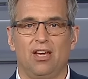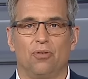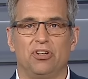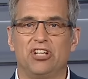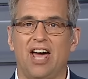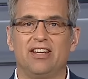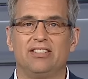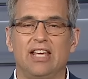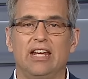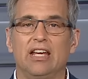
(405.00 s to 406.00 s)
Regina is
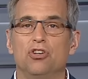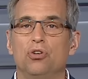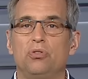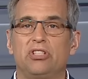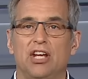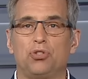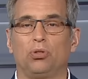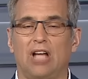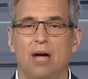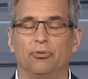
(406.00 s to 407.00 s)
getting a new
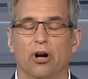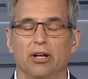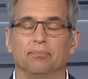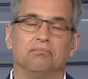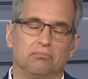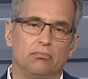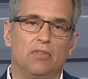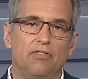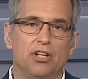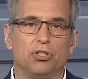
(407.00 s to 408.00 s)
central library,
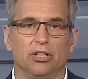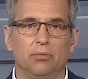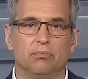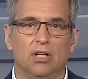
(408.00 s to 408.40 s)
eventually.